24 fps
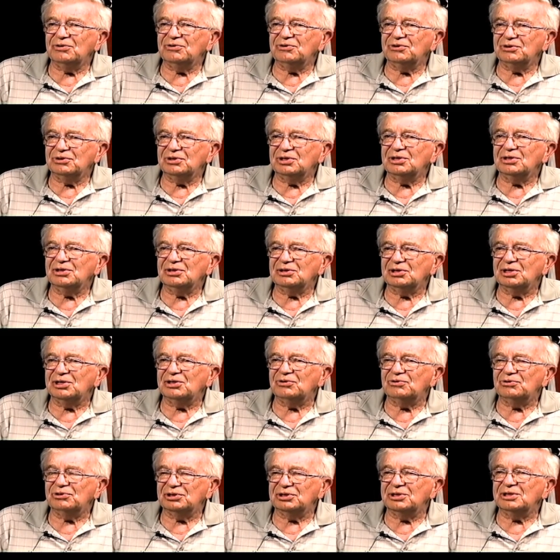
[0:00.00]
Just writing
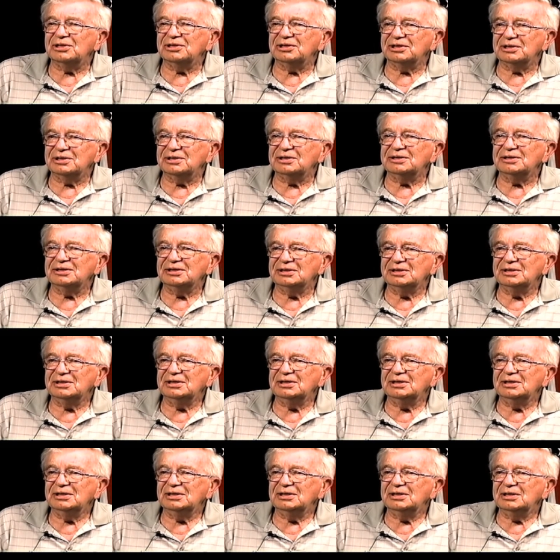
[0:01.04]
letters. Yeah.
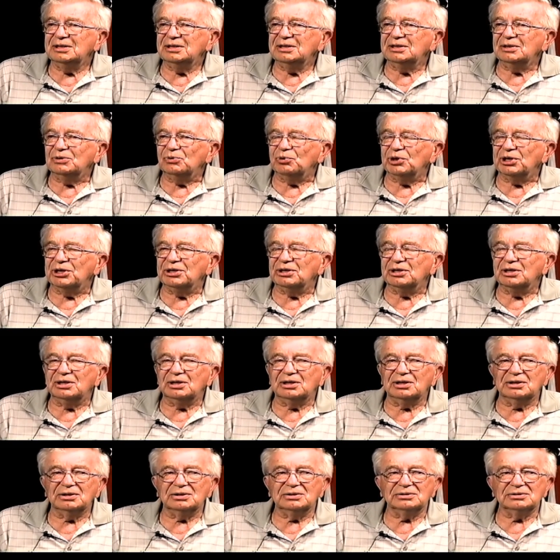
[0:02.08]
Okay. When
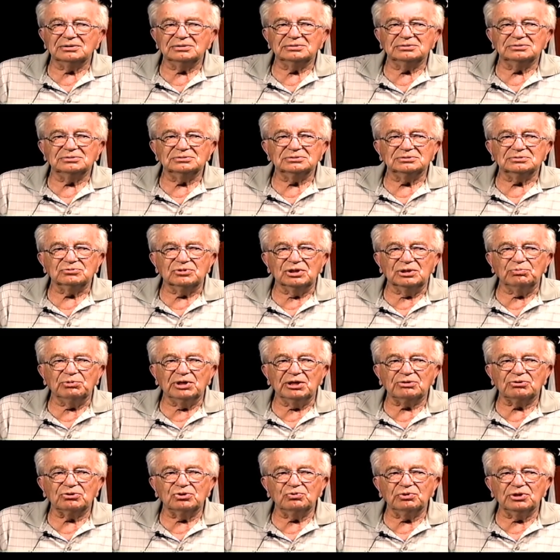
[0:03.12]
my
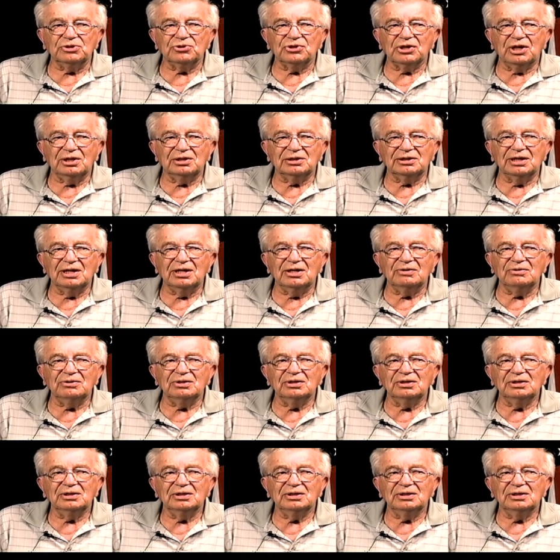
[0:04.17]
crew was shot down,